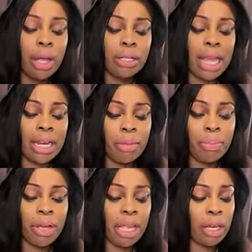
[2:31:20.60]
They
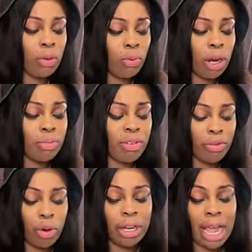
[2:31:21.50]
didn't put in the work
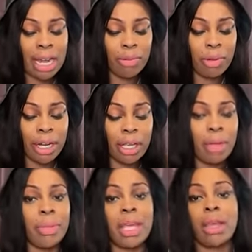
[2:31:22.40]
before. Now they want to
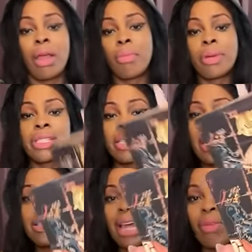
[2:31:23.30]
come in. But see,
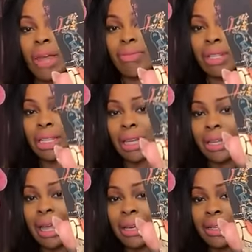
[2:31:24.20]
that's how
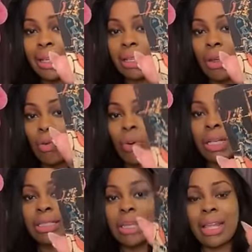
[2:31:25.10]
everything ended with
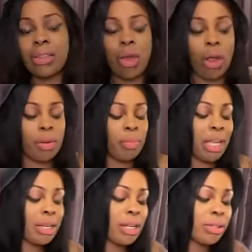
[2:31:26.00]
the death card
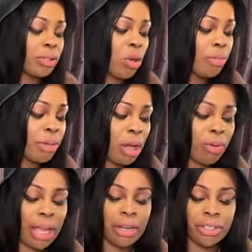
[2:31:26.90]
being here.
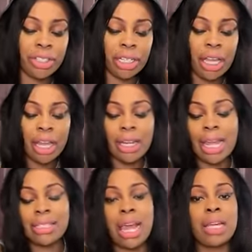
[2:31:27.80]
Scorpio energy.
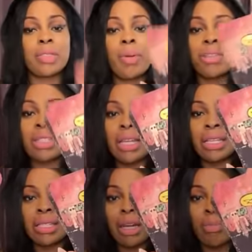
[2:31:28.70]
That's how this person
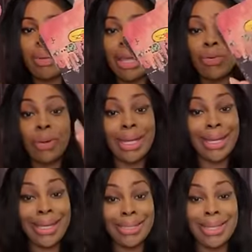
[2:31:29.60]
ended up being
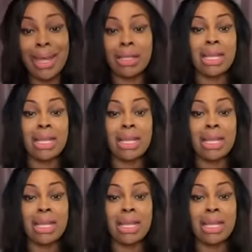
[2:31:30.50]
released.